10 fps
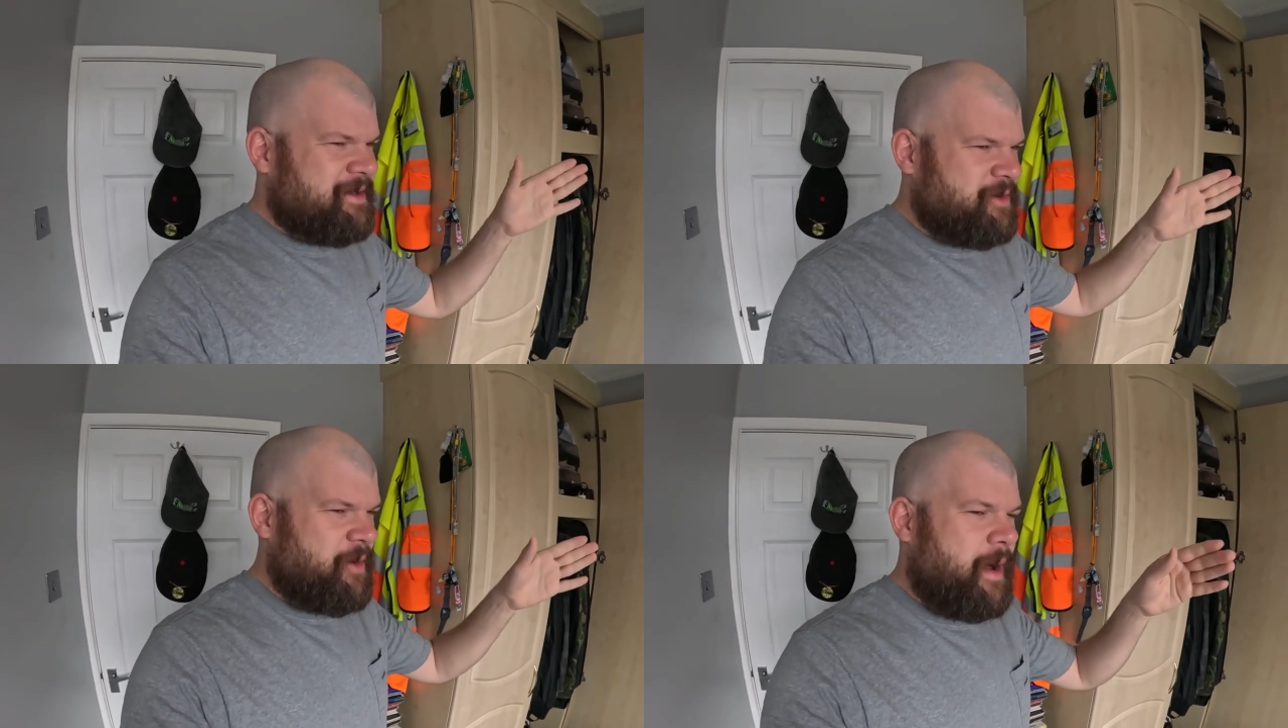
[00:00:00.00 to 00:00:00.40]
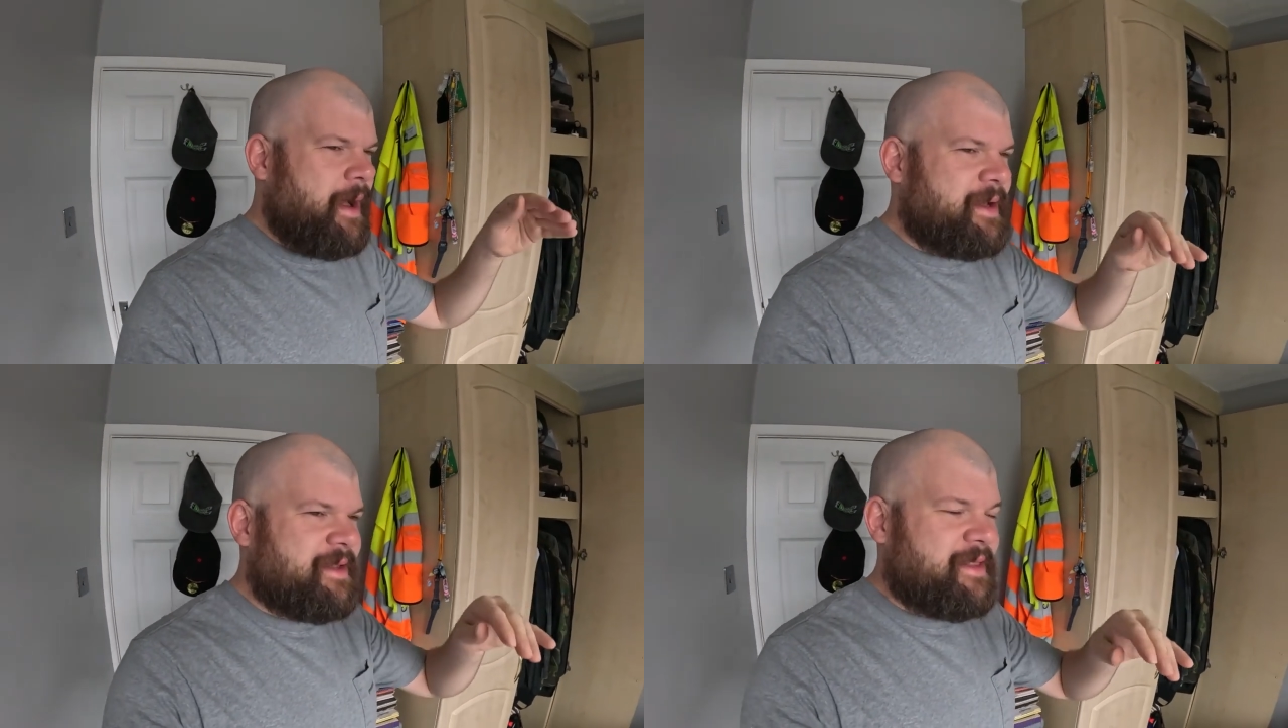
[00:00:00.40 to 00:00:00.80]
Don't know
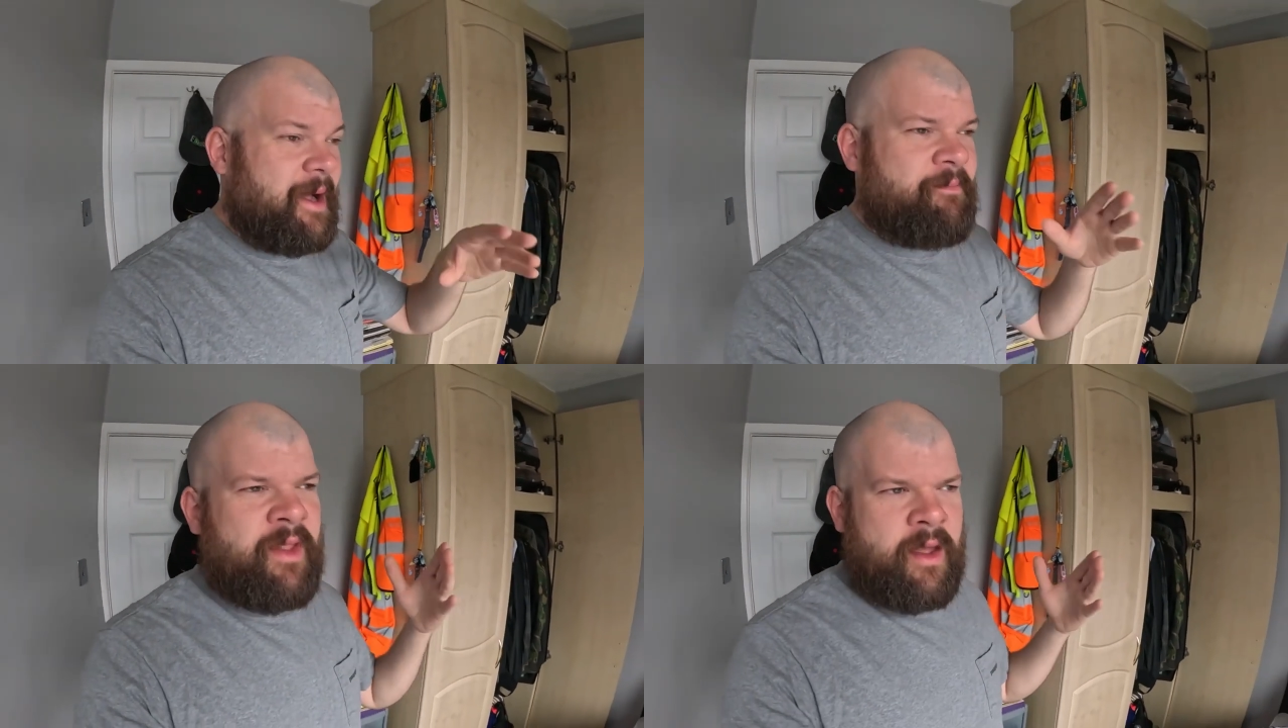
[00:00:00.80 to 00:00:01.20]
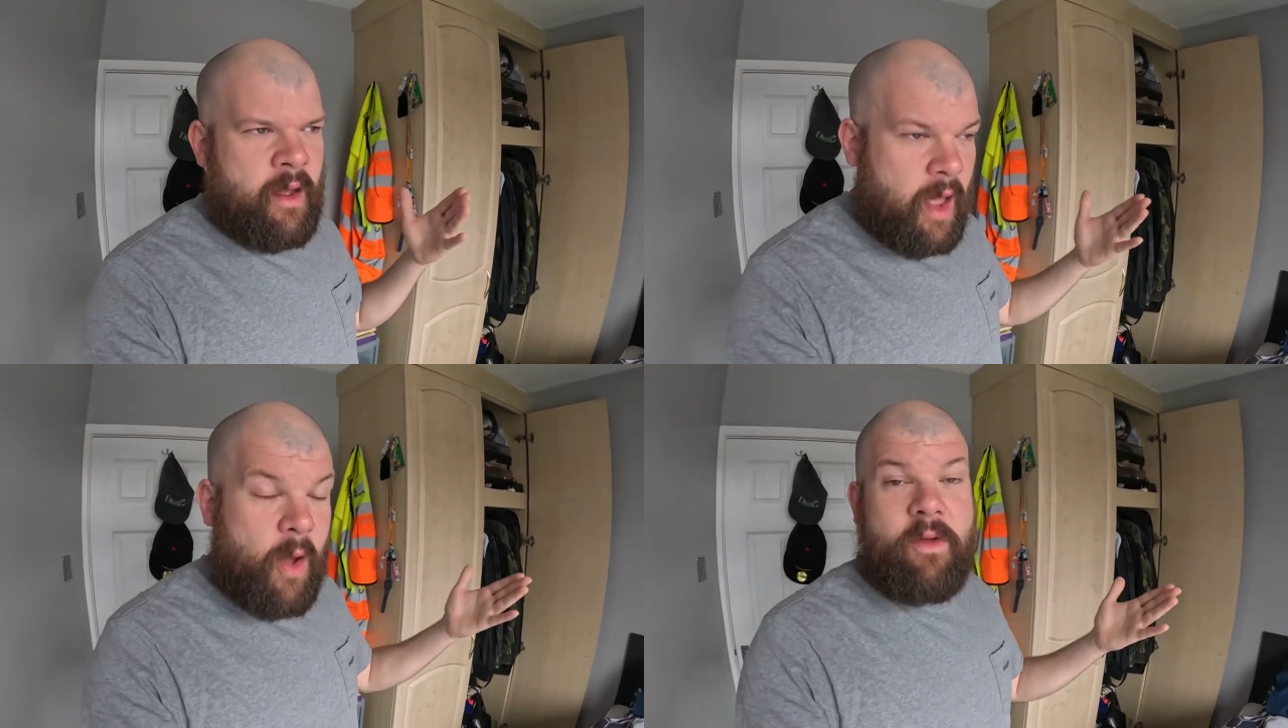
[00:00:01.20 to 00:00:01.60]
why I did that.
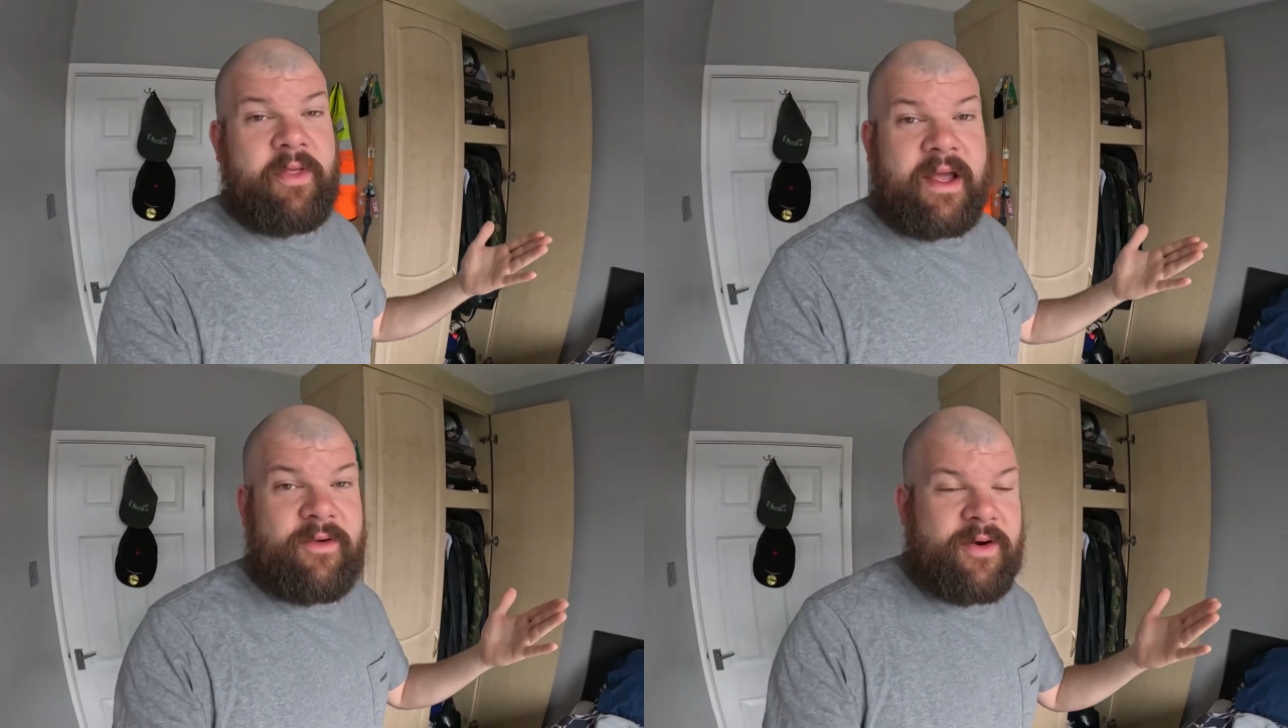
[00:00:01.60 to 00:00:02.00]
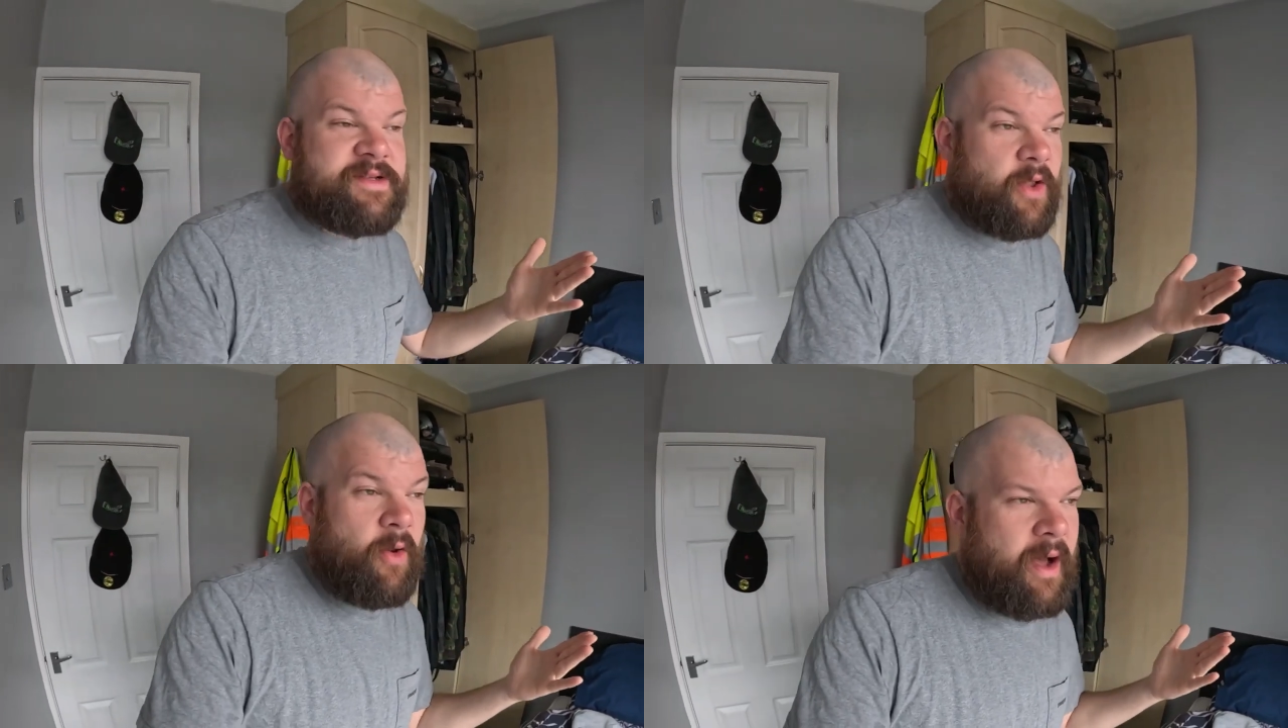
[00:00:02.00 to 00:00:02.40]
Uh, one thing I've
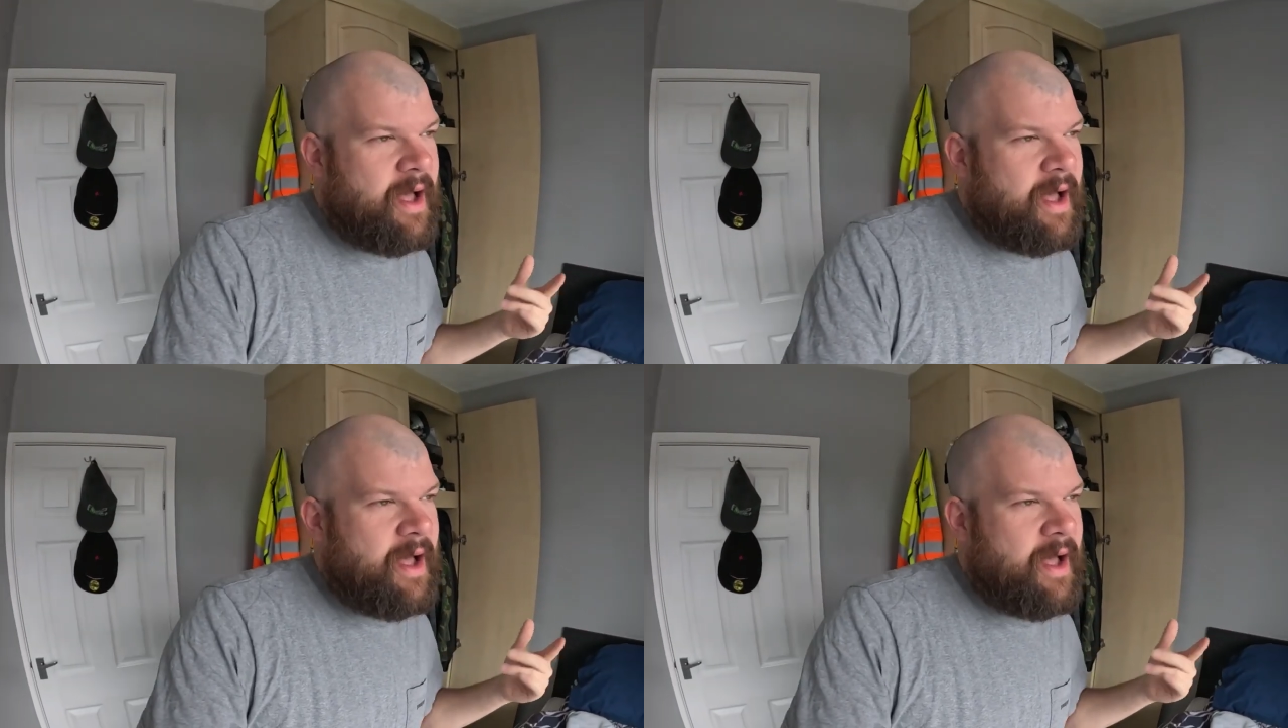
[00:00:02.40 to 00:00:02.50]
noticed though,